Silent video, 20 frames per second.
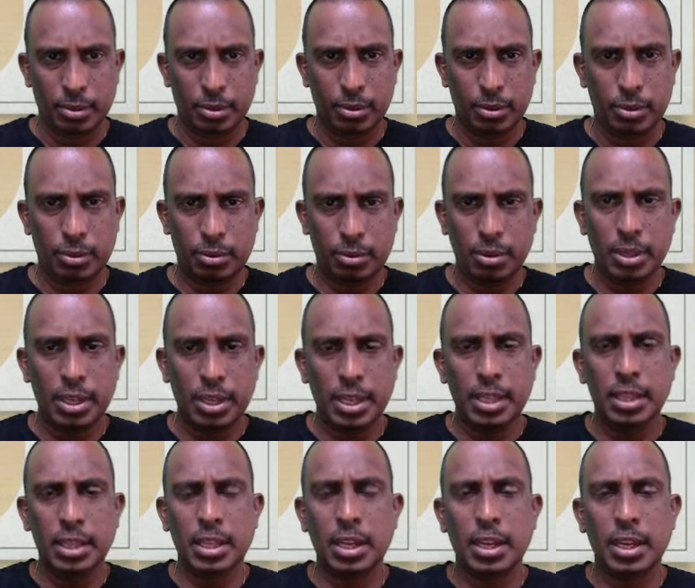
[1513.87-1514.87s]
So
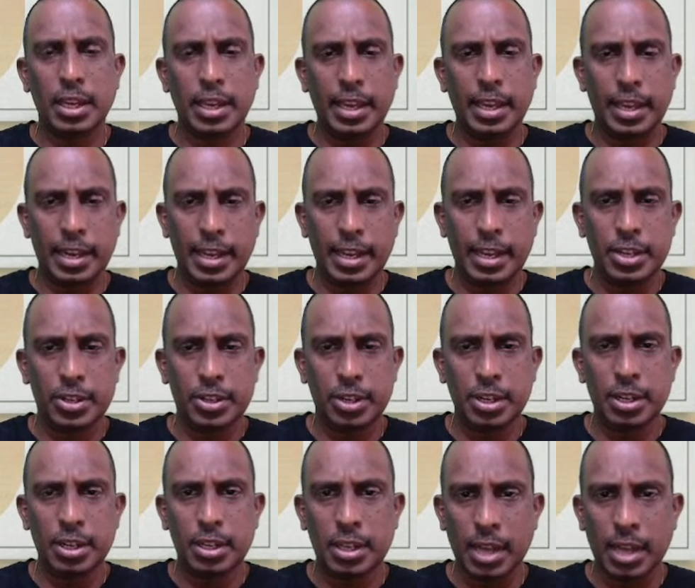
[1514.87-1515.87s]
in the
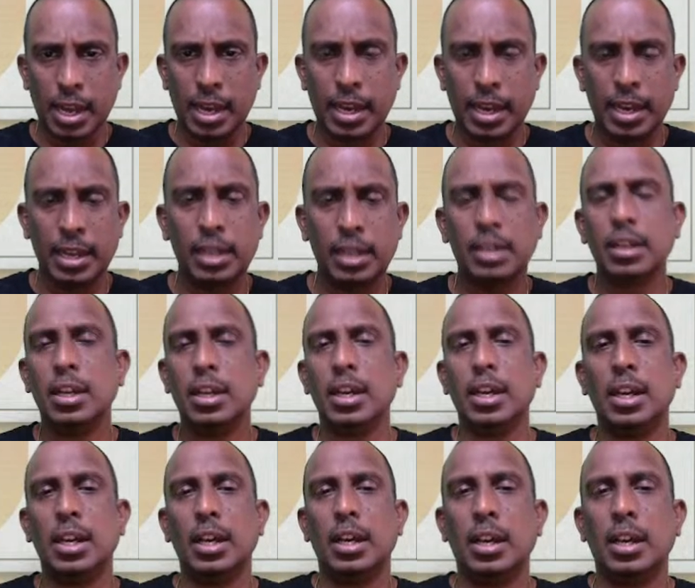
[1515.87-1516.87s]
aeration tank,
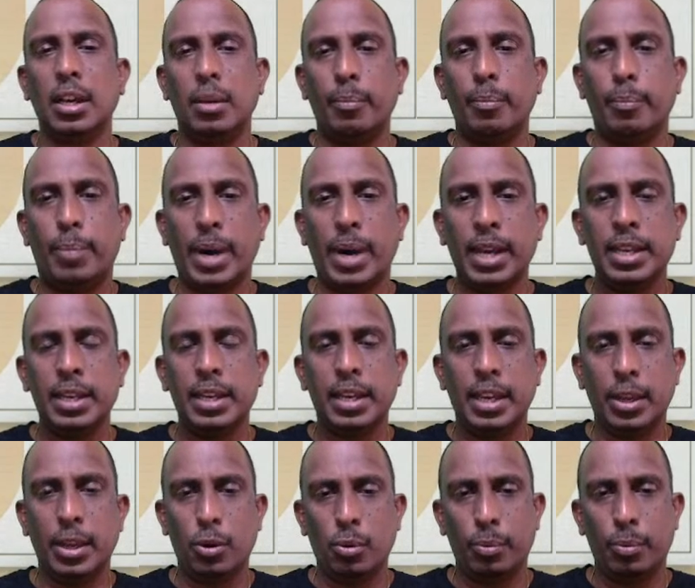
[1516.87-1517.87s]
by
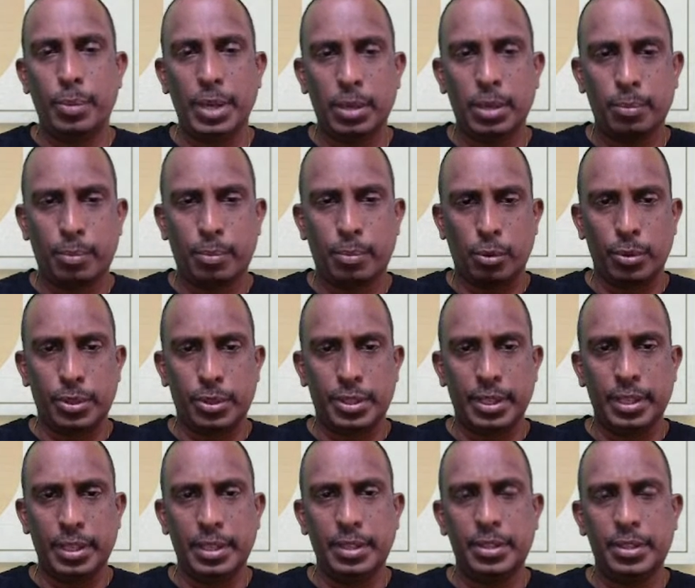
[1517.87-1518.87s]
aerobic
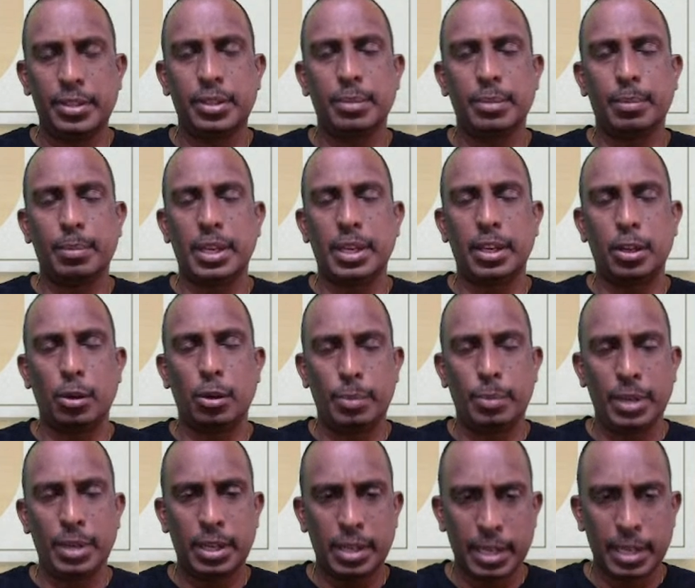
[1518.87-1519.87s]
process, by
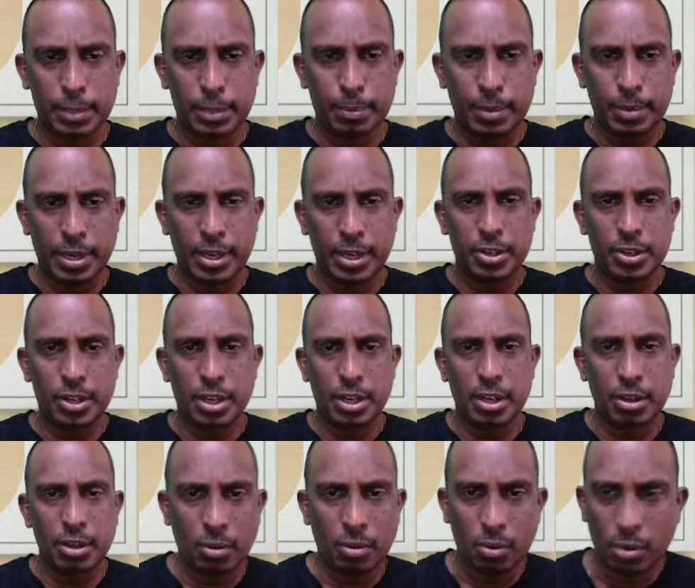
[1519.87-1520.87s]
aerobic
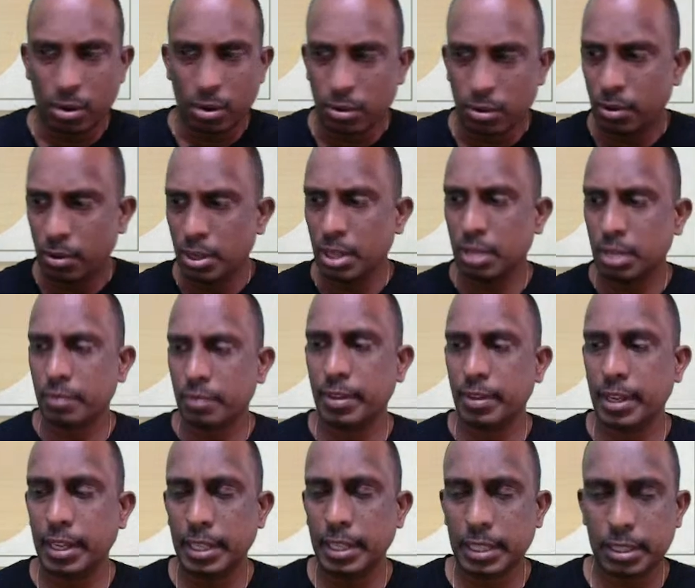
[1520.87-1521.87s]
respiration, organic
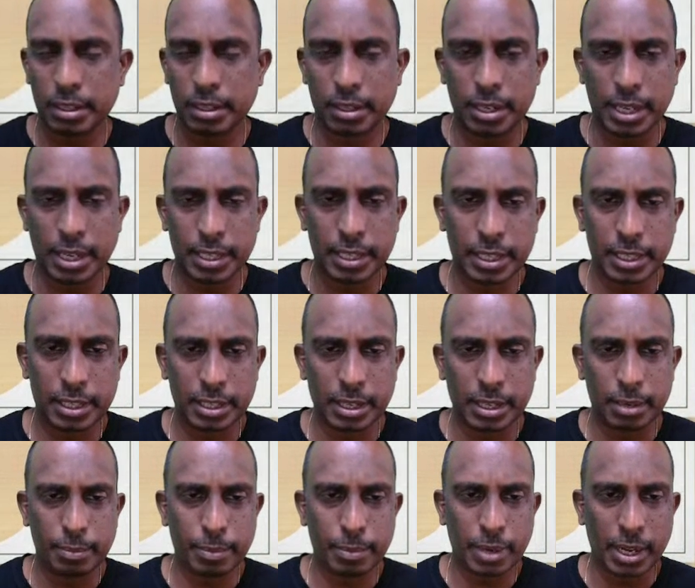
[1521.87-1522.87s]
waste are
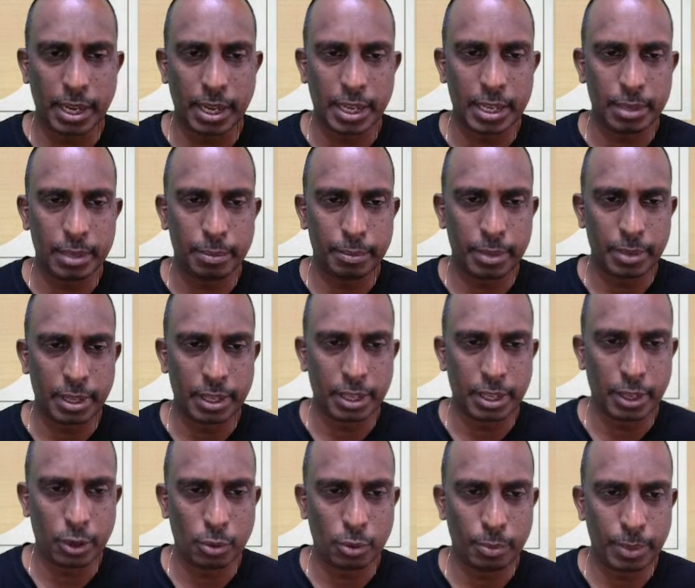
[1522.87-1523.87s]
digested by
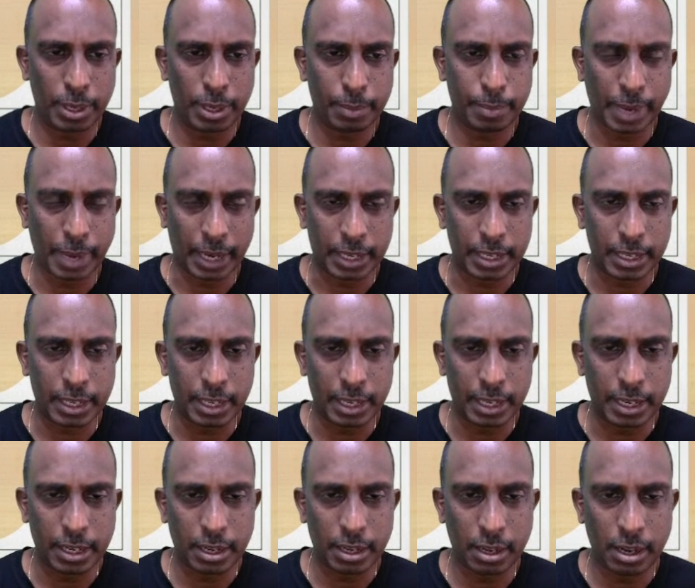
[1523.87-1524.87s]
aerobic
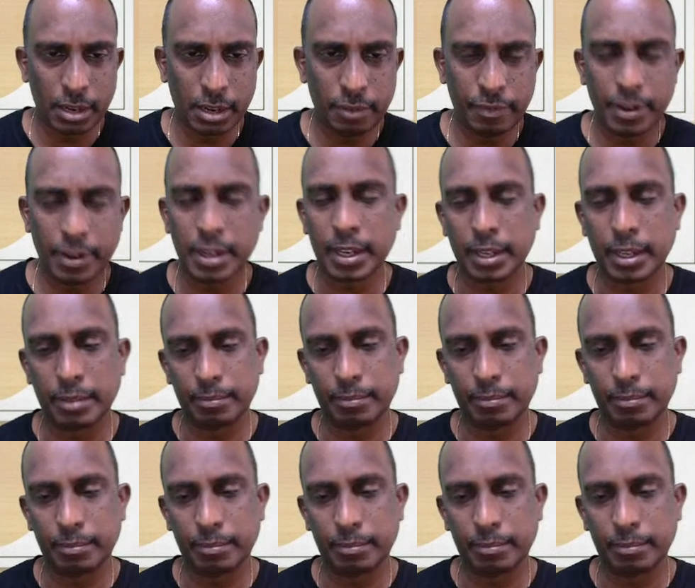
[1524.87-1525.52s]
bacteria and fungi.